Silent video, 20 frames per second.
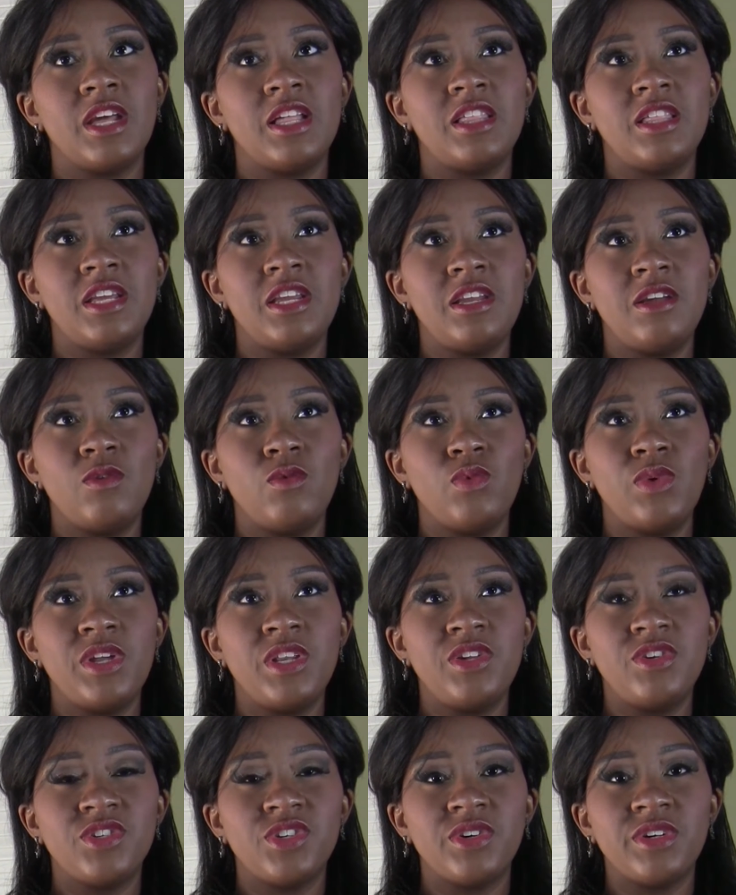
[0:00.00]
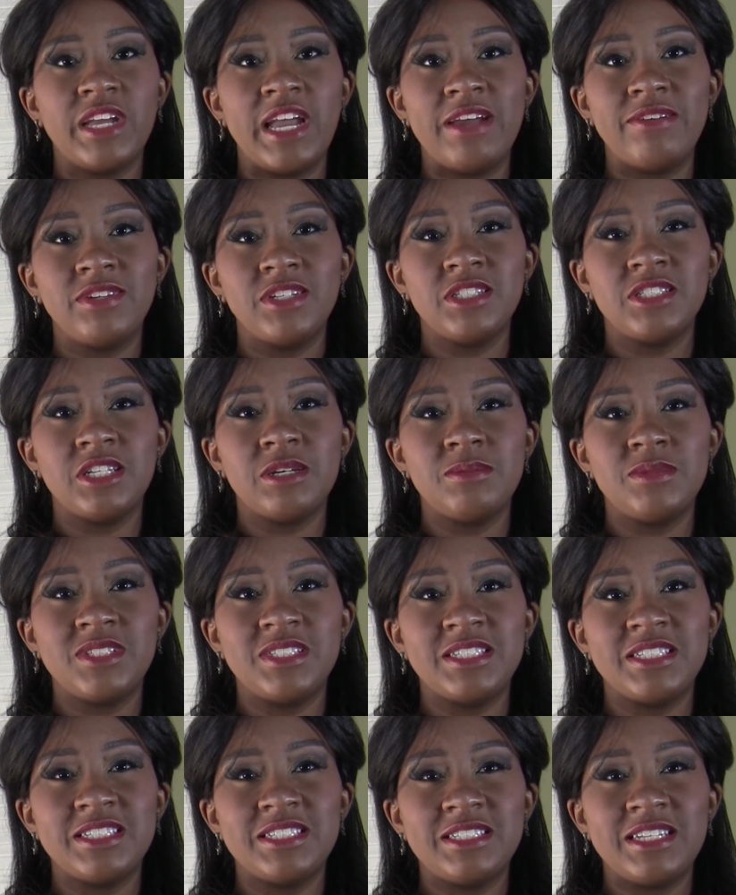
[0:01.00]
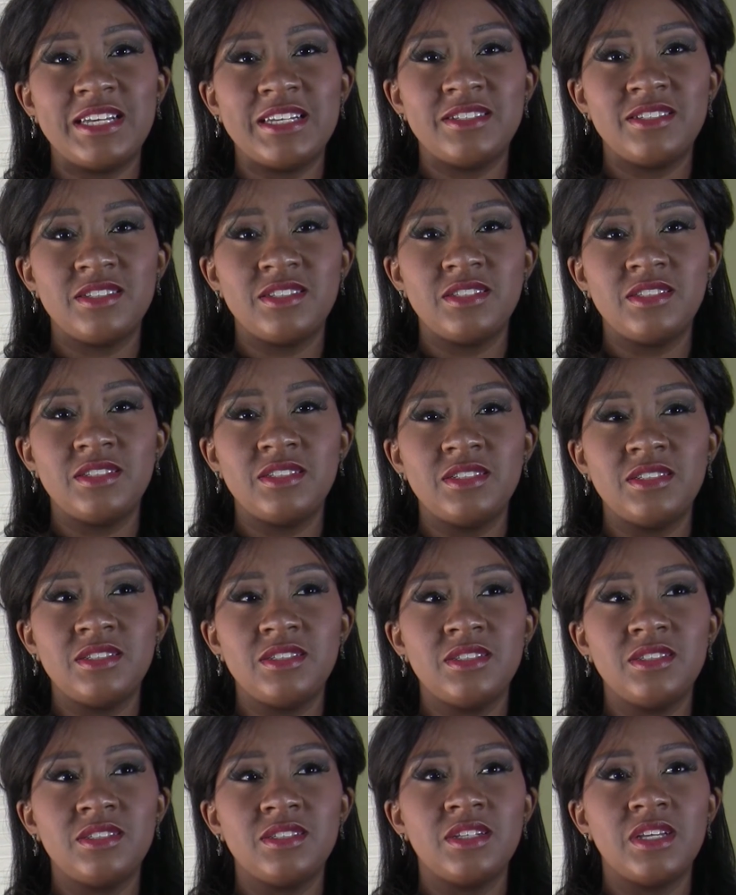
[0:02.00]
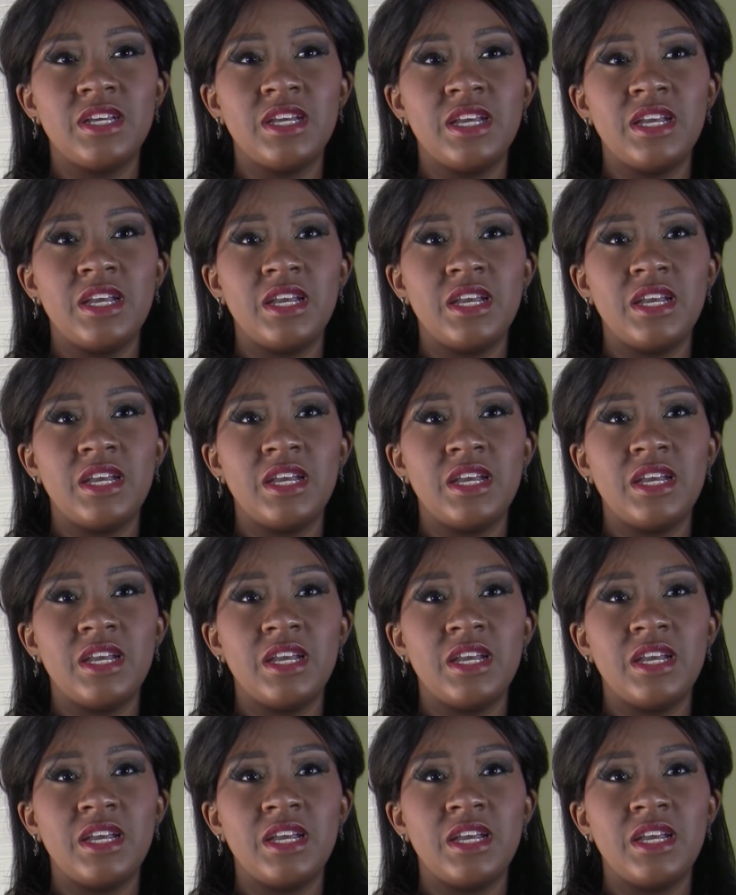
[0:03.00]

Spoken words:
I think when you start having some successes,